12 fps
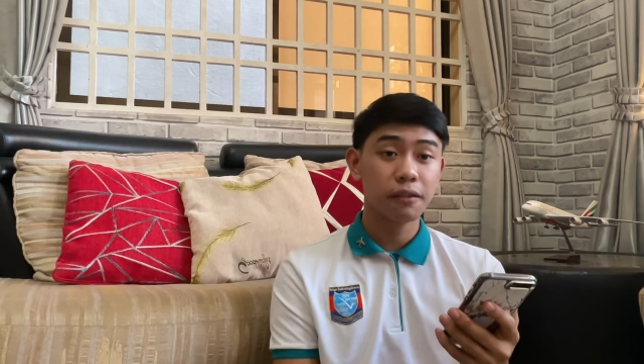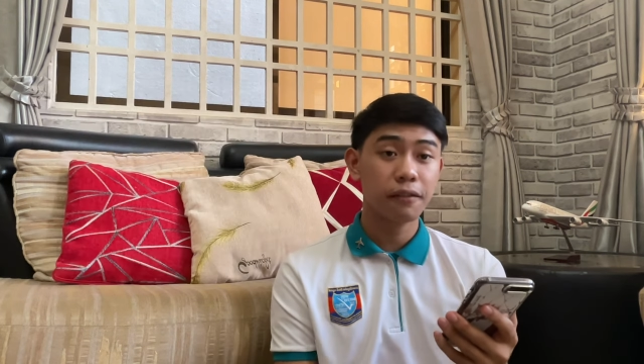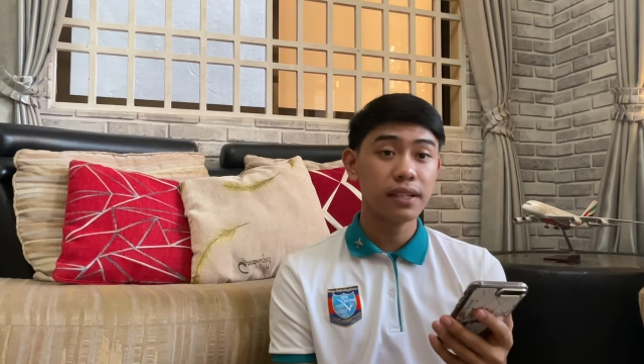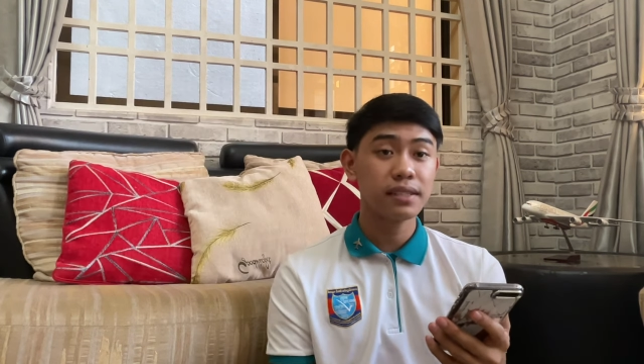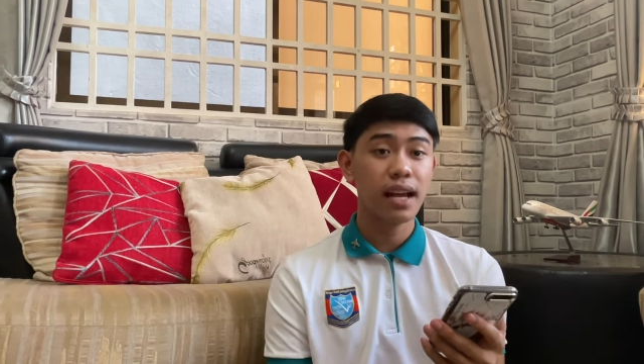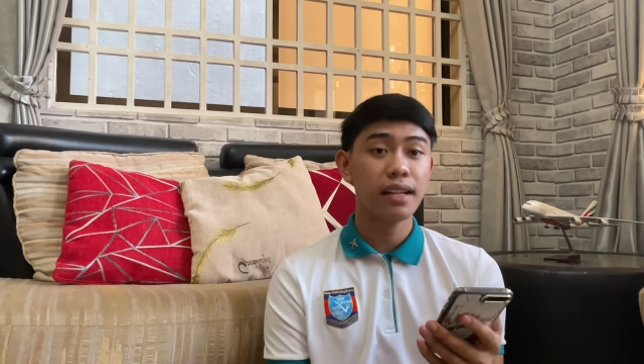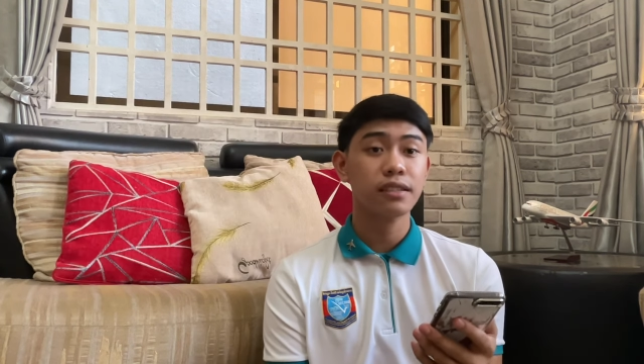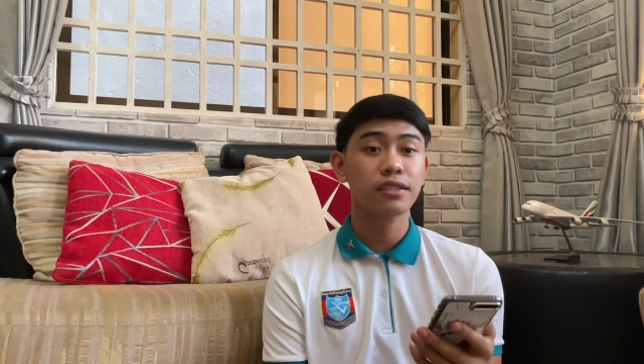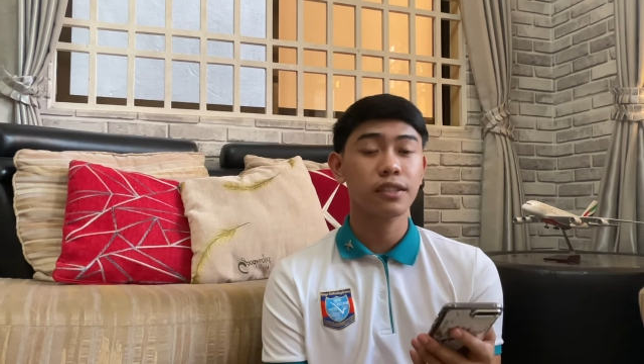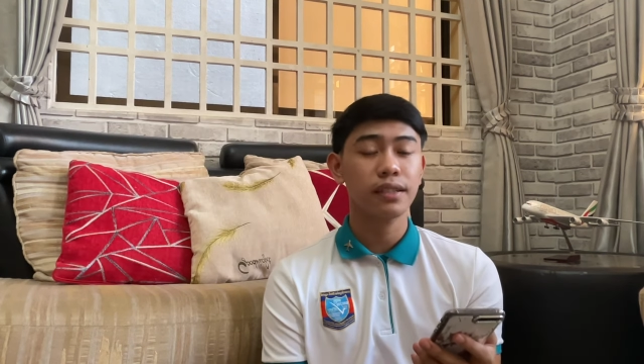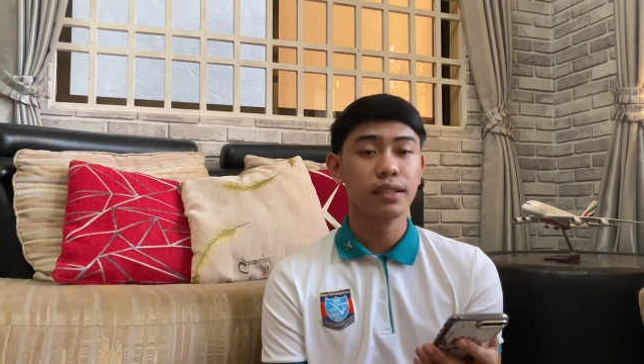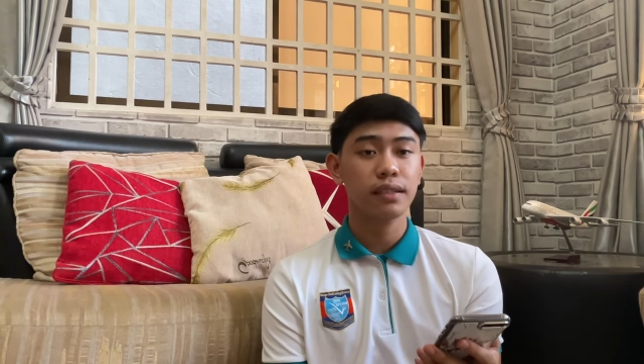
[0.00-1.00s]
first
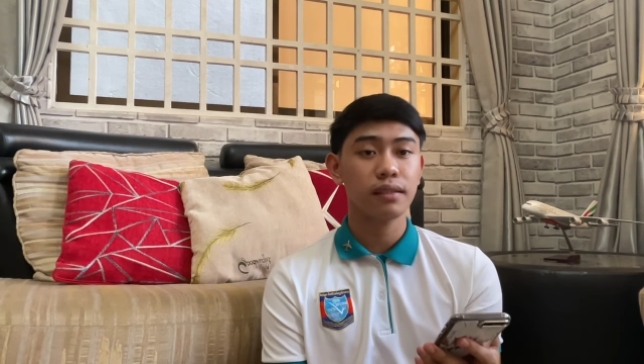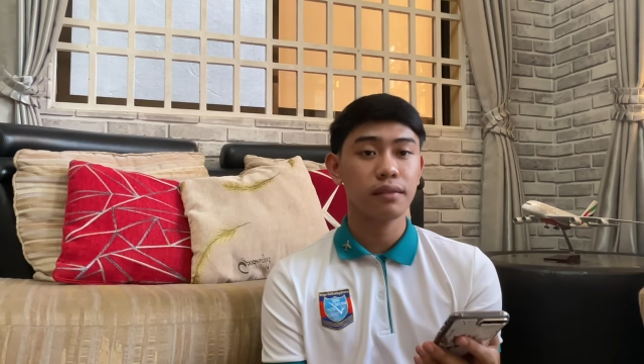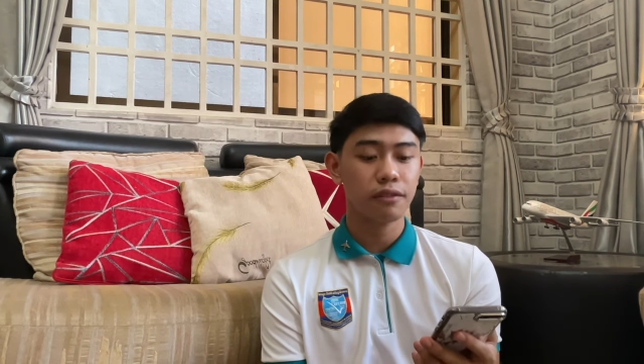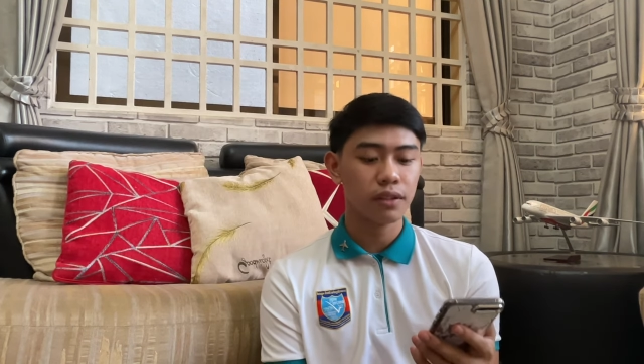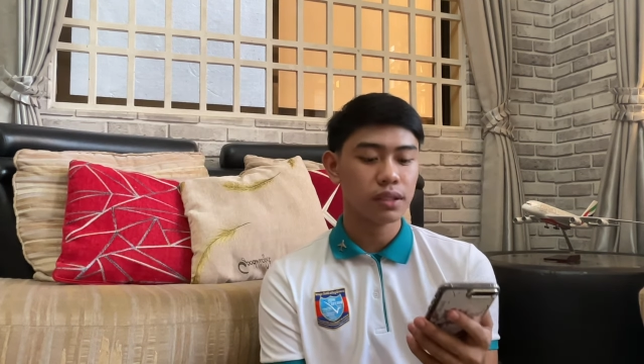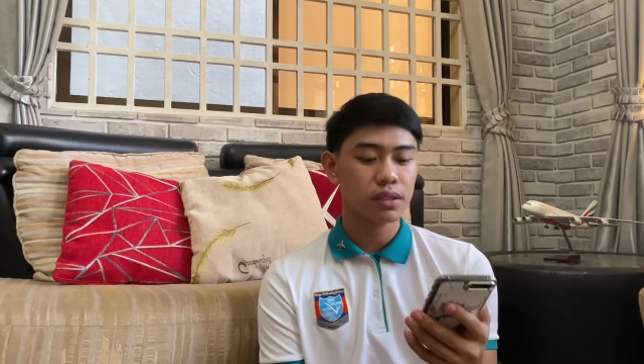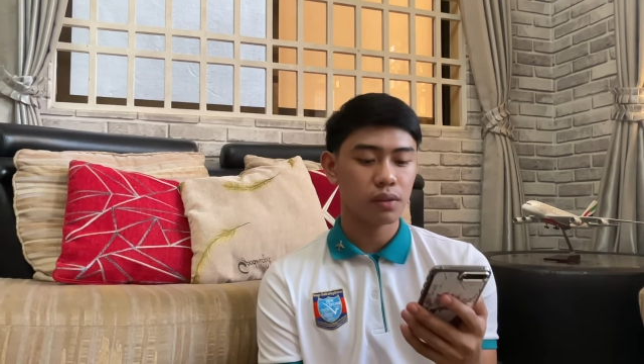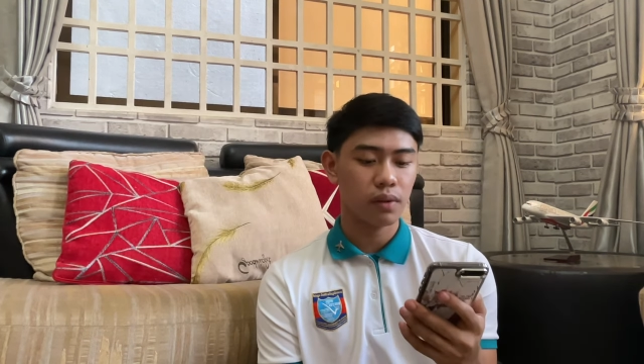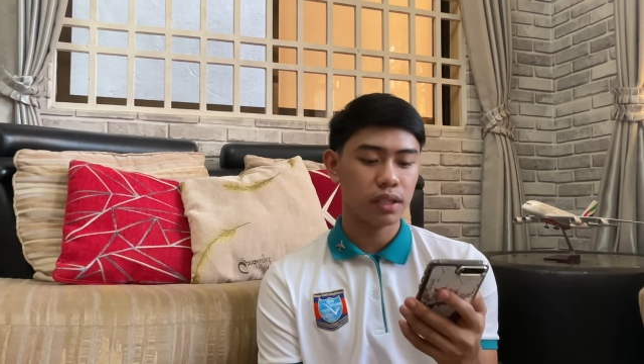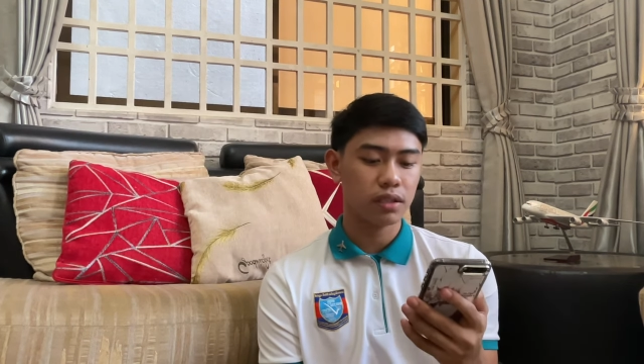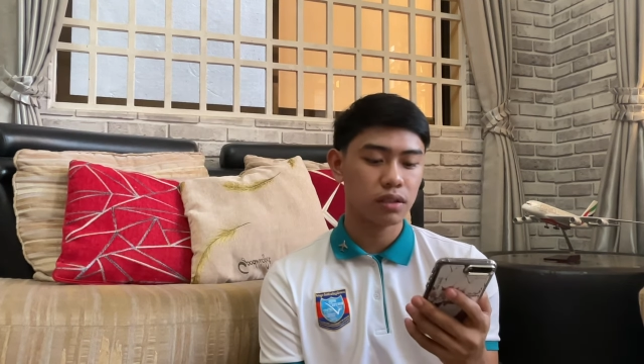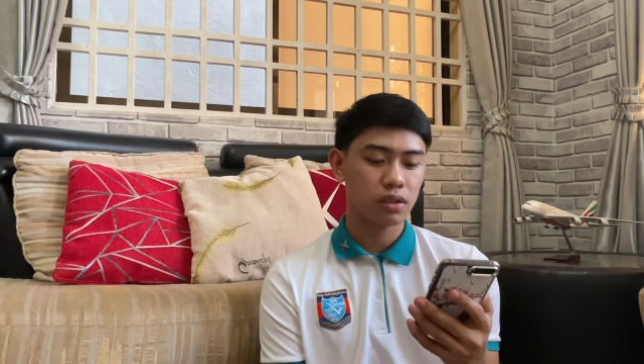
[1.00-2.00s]
answer the first
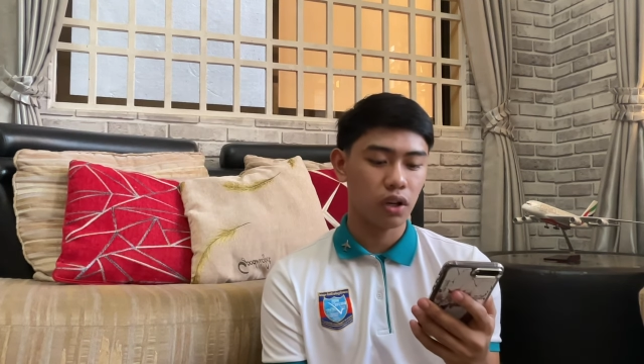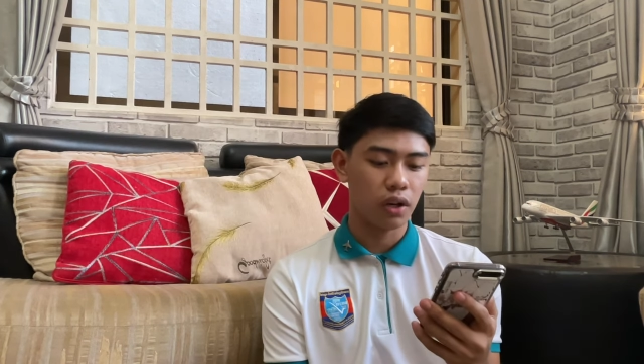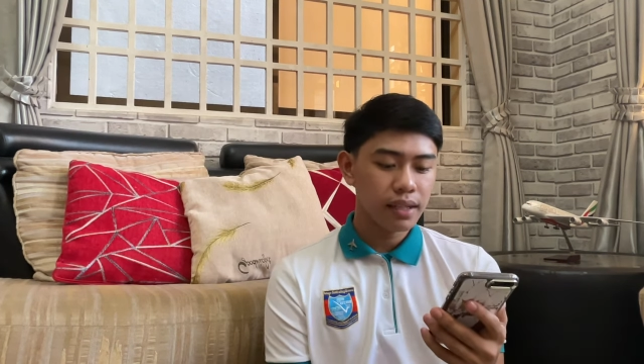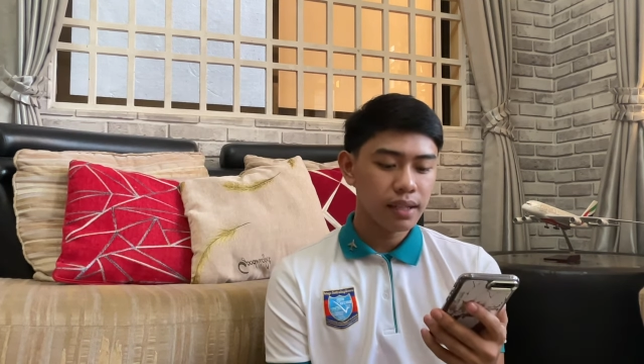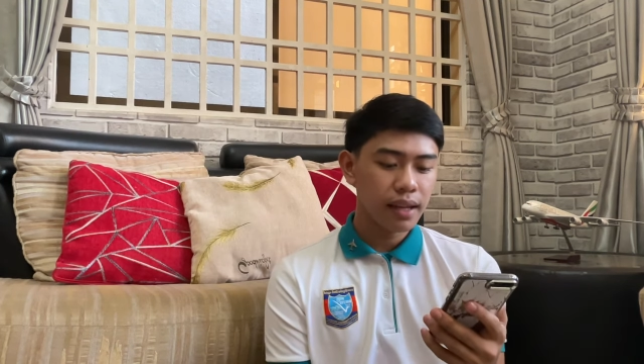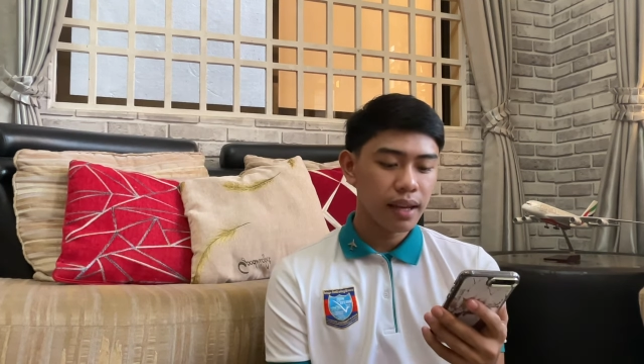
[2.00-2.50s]
question.